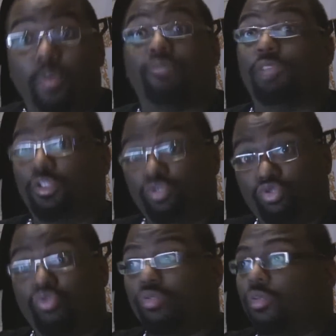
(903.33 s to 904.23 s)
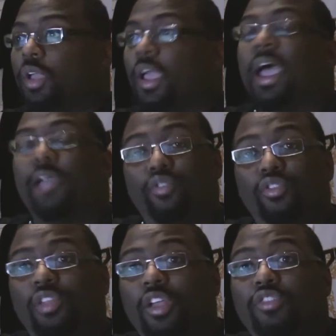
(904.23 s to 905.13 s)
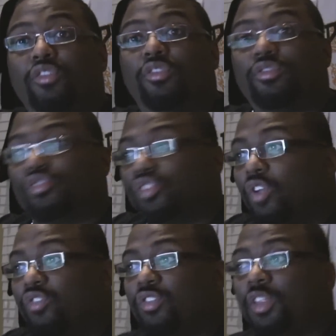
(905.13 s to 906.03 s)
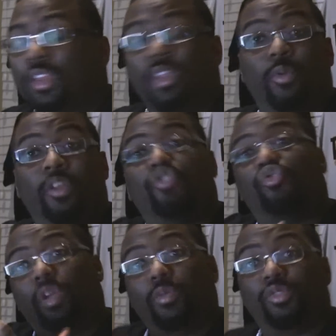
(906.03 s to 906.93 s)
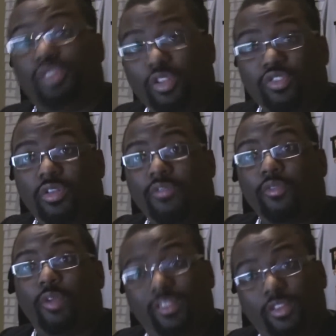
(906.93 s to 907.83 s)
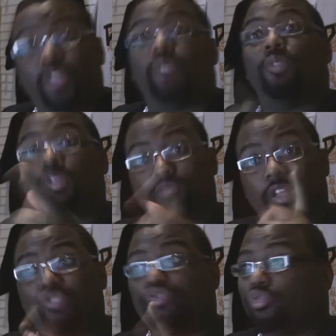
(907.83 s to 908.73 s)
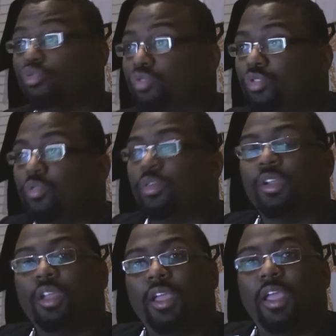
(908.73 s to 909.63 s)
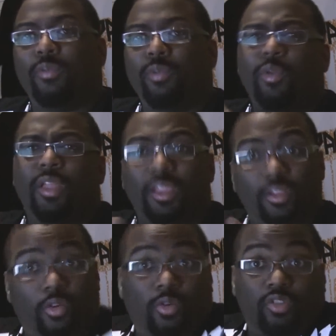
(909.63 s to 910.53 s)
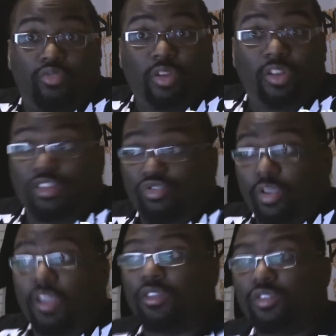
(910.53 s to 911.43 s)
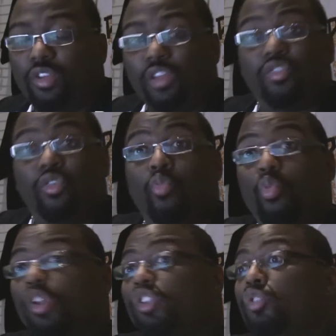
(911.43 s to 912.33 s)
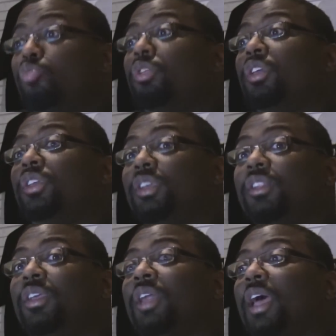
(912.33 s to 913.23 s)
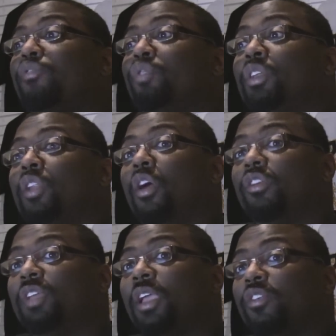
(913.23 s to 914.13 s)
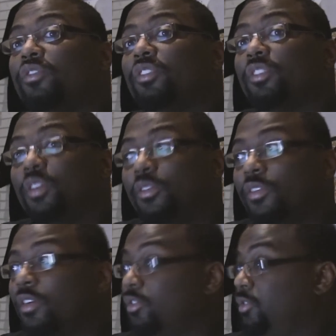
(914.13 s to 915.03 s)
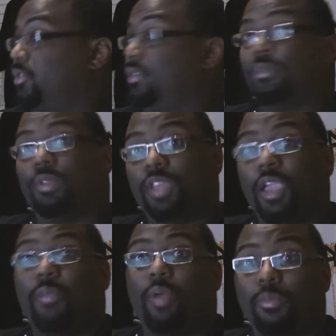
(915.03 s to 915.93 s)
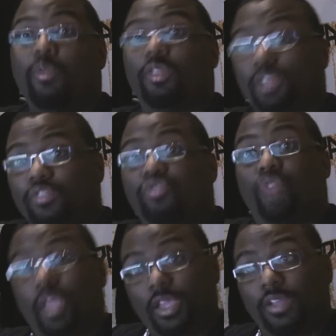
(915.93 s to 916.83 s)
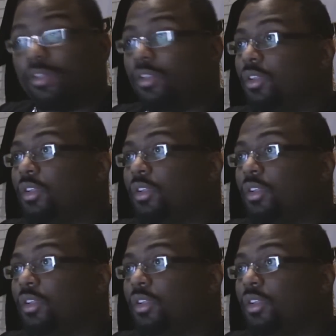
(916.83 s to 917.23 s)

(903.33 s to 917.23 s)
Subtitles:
I'm like, that's true. After his loss to Chael Sonnen, he went and trained with Chael Sonnen for wrestling. That's true, too. And we were like, his striking looked good. So what do you think he did after he lost to Anderson Silva? I'm like, yeah, he probably worked on his striking.